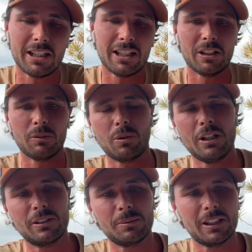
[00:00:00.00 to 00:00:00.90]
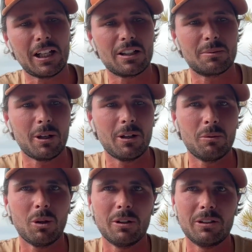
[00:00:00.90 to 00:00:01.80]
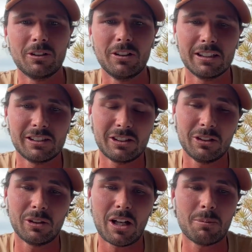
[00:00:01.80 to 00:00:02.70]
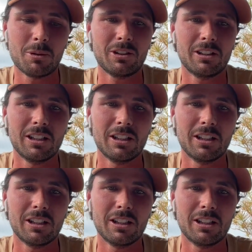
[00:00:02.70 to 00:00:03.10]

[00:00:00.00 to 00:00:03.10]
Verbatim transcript: it in a reasonably large boat, what we're doing is still like pushing